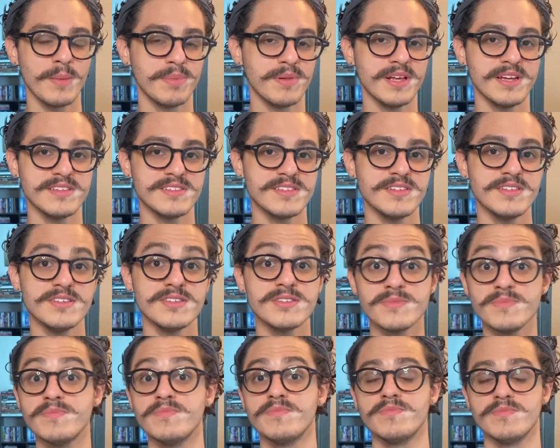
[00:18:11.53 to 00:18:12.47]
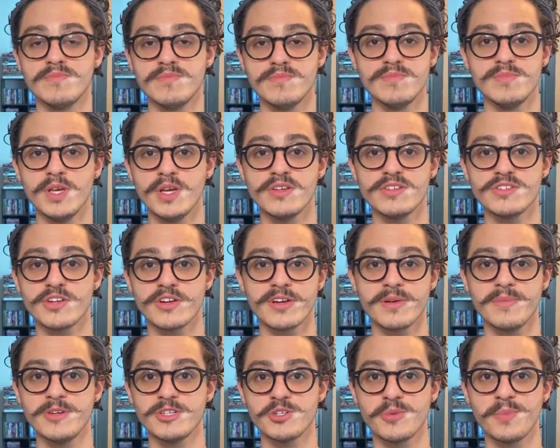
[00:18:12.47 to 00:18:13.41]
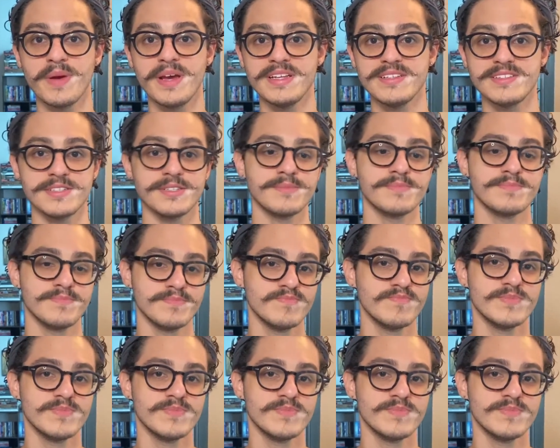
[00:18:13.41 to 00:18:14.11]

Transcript: places, you can start commission painting.